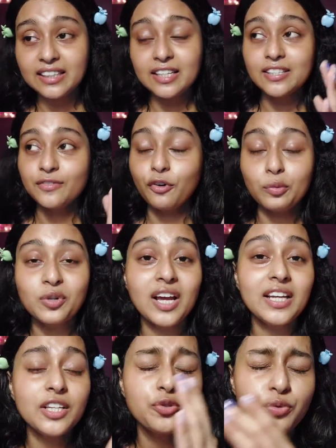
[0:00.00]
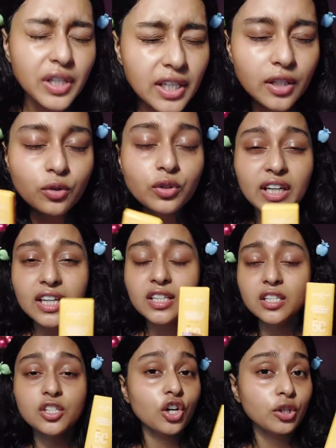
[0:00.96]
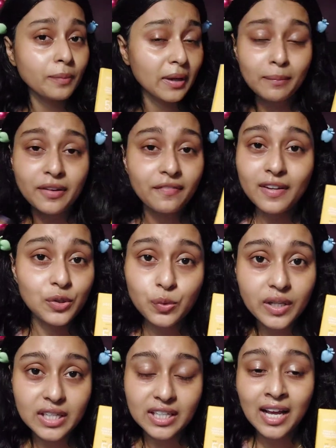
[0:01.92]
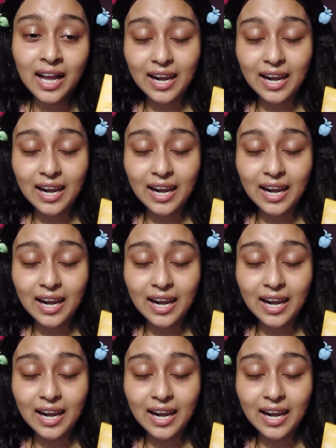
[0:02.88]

this formula is really good. It does not make my face sweaty.